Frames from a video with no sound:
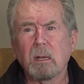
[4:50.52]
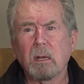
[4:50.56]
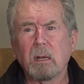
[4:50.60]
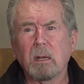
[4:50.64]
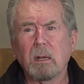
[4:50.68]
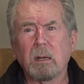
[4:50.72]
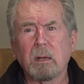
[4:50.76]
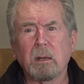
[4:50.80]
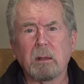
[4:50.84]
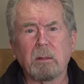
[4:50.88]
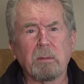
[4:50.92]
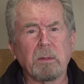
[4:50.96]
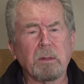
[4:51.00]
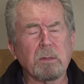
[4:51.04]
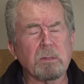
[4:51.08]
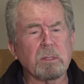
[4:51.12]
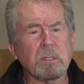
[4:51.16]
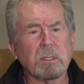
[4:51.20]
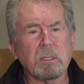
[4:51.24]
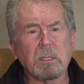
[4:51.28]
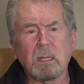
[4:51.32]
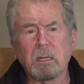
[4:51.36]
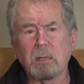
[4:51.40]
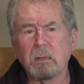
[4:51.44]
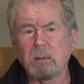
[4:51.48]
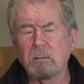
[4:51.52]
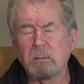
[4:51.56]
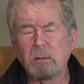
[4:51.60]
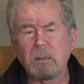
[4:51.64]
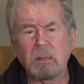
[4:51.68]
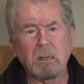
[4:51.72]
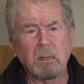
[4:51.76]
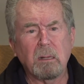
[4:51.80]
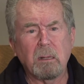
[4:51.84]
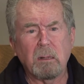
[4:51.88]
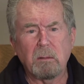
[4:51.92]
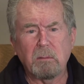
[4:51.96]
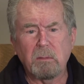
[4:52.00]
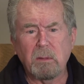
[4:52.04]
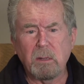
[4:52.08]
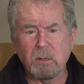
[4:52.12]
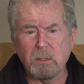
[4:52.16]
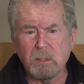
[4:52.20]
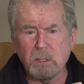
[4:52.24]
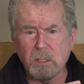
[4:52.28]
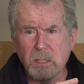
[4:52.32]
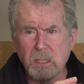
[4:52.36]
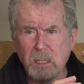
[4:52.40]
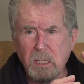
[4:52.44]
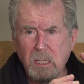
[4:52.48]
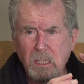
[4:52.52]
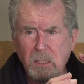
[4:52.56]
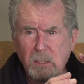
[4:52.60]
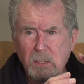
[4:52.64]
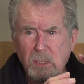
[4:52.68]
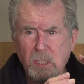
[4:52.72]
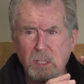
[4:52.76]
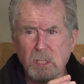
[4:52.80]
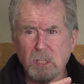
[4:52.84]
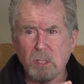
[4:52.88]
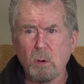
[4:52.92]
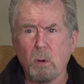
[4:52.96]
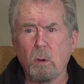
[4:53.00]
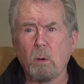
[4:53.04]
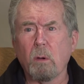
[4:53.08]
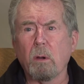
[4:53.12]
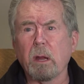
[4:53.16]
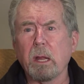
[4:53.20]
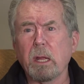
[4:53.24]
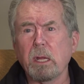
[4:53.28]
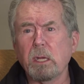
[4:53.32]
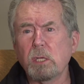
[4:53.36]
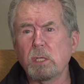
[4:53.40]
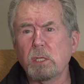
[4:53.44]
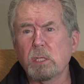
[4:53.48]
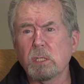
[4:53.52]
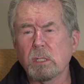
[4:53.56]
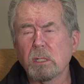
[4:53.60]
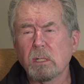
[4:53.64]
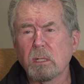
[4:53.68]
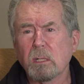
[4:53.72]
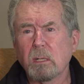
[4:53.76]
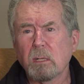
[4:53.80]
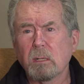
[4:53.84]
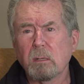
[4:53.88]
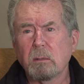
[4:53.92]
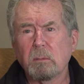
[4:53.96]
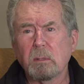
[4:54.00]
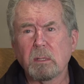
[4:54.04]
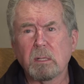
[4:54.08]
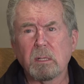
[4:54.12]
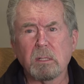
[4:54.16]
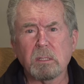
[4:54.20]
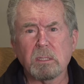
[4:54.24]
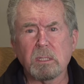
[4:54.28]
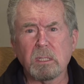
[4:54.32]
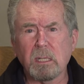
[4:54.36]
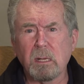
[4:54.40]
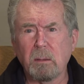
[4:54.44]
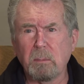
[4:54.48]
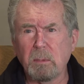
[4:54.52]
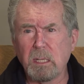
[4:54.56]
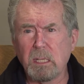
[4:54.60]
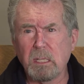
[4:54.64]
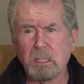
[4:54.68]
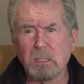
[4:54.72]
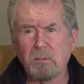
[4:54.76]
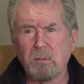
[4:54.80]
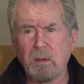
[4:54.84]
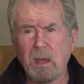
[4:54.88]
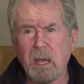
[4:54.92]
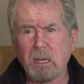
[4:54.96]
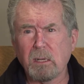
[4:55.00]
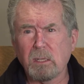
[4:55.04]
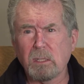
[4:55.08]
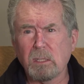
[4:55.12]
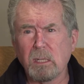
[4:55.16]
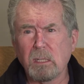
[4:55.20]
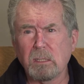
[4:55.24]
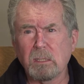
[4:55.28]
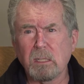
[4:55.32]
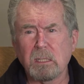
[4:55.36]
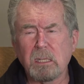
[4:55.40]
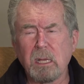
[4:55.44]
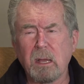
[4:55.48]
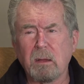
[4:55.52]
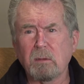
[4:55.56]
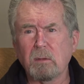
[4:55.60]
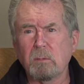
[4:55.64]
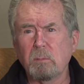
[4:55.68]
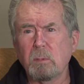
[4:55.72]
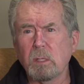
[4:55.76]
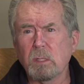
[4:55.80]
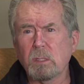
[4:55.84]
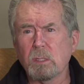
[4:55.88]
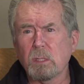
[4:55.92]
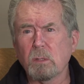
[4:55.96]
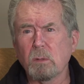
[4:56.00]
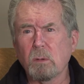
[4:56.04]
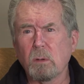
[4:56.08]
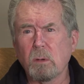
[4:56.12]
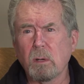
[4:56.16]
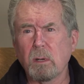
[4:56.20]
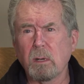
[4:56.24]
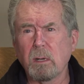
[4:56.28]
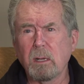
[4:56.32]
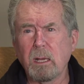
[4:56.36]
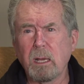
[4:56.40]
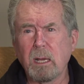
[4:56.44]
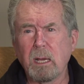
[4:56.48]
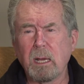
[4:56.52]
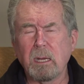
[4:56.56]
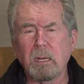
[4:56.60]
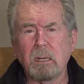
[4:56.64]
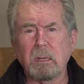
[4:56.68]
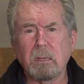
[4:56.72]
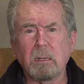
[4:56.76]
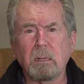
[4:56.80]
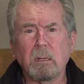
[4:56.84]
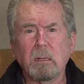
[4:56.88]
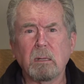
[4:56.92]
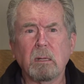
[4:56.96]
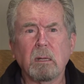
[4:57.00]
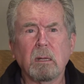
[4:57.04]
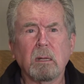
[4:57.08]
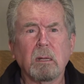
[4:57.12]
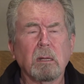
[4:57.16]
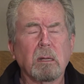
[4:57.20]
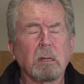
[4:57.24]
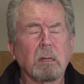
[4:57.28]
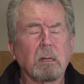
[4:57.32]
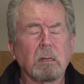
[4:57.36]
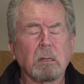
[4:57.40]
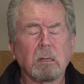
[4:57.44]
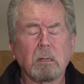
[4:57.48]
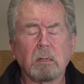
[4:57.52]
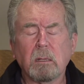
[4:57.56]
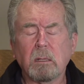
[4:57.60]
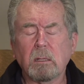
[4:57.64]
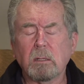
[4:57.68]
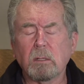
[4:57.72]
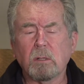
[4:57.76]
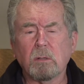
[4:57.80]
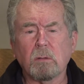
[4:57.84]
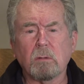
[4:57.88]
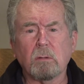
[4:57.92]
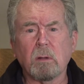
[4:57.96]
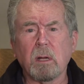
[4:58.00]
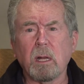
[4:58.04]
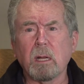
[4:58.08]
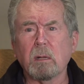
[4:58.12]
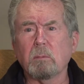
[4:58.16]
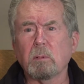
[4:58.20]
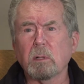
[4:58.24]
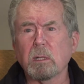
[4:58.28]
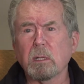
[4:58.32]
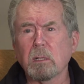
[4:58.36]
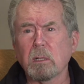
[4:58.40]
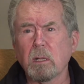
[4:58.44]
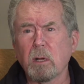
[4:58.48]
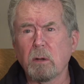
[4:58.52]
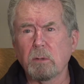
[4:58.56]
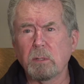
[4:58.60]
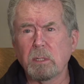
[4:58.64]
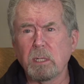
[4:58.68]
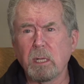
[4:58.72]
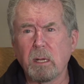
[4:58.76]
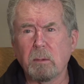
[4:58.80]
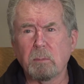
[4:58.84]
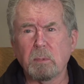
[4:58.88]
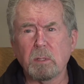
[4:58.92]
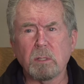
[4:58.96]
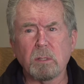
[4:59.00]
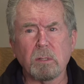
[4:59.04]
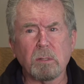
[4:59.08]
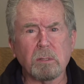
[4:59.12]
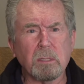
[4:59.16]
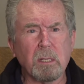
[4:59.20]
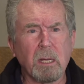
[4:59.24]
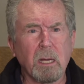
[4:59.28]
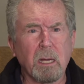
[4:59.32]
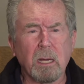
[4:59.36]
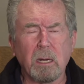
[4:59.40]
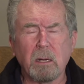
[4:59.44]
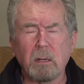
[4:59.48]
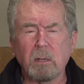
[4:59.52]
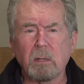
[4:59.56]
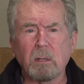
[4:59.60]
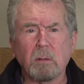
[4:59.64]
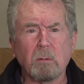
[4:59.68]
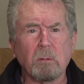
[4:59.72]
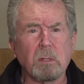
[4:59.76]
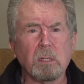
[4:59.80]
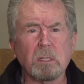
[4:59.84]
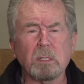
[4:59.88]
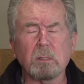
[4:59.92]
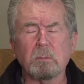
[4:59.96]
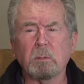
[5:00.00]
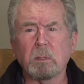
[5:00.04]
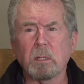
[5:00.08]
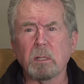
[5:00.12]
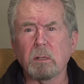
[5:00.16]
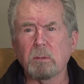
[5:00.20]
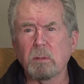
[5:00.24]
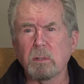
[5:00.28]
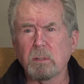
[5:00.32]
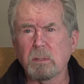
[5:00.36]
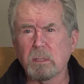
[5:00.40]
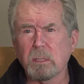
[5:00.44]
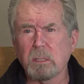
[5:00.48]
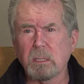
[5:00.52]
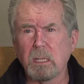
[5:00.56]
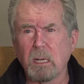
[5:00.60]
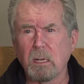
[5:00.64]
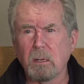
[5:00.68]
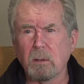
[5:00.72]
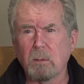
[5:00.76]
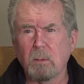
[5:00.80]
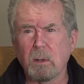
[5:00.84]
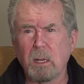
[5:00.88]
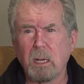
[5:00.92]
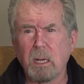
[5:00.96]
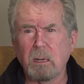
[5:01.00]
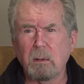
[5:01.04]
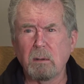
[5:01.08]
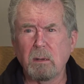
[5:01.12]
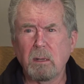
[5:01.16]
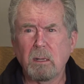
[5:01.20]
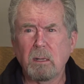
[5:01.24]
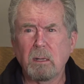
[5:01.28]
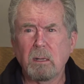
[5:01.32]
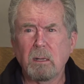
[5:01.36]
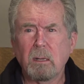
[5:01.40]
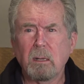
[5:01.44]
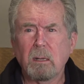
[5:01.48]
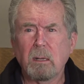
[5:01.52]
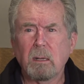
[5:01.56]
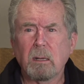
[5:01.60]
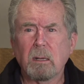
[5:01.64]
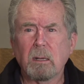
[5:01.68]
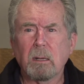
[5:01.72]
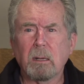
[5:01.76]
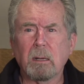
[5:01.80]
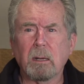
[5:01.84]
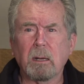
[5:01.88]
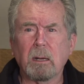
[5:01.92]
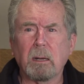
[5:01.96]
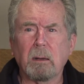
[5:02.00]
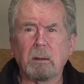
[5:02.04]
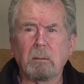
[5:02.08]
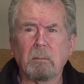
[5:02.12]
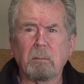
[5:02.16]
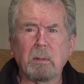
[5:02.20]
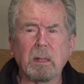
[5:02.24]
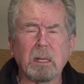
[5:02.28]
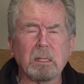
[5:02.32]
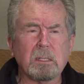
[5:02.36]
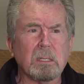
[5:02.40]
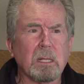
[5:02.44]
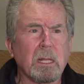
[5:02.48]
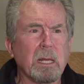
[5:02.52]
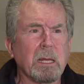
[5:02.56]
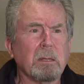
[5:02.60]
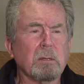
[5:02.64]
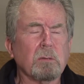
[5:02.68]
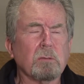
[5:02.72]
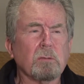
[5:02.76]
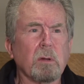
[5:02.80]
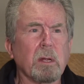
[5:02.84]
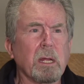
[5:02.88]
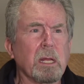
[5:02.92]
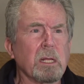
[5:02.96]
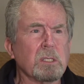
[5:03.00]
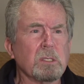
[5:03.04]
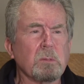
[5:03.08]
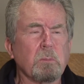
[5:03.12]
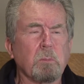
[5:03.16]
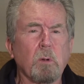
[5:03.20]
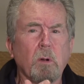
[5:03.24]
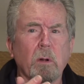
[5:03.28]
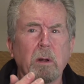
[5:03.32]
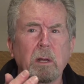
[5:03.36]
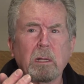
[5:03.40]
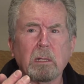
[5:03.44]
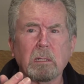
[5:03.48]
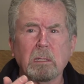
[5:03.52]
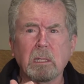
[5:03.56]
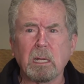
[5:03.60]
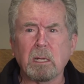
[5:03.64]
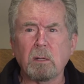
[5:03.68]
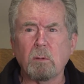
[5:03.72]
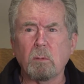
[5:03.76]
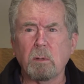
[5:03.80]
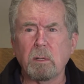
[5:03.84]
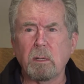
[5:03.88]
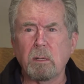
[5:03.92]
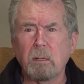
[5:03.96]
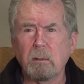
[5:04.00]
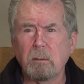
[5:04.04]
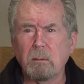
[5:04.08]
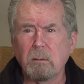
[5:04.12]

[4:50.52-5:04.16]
There's the storage, because some of these vaccines have to be stored at incredibly low temperatures, 100 degrees below centigrade. That's like transporting liquid